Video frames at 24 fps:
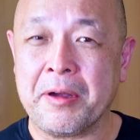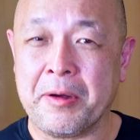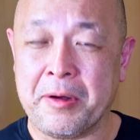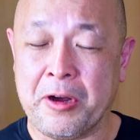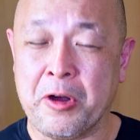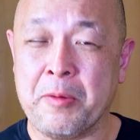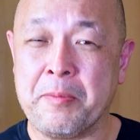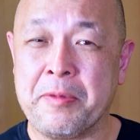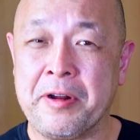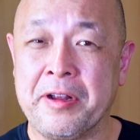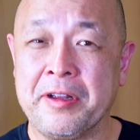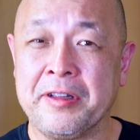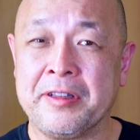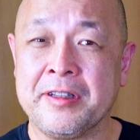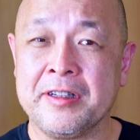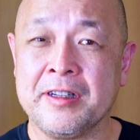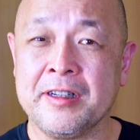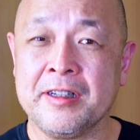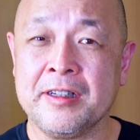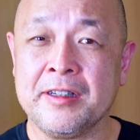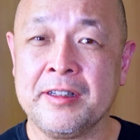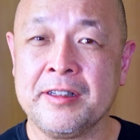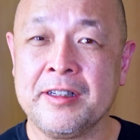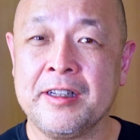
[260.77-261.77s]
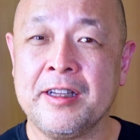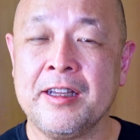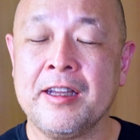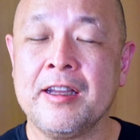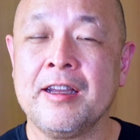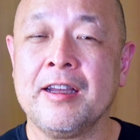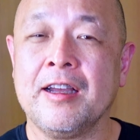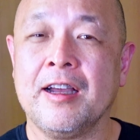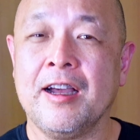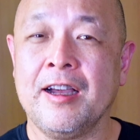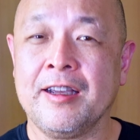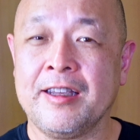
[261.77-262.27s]
comparator
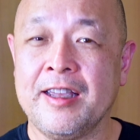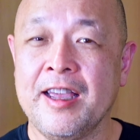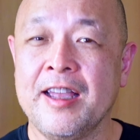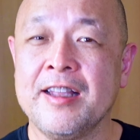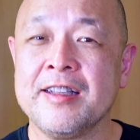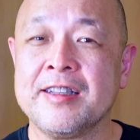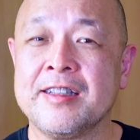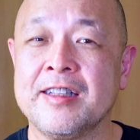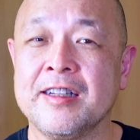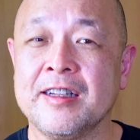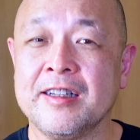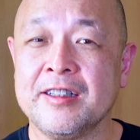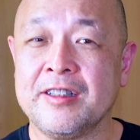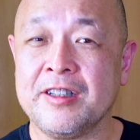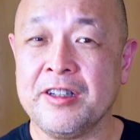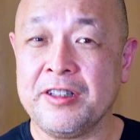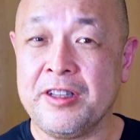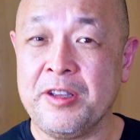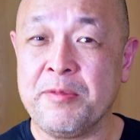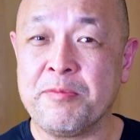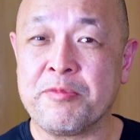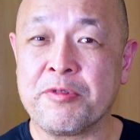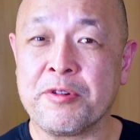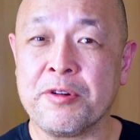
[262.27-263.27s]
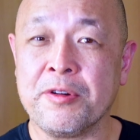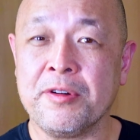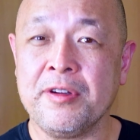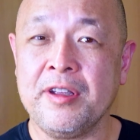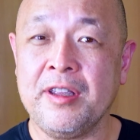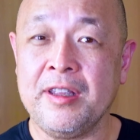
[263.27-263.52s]
against the 13 Pro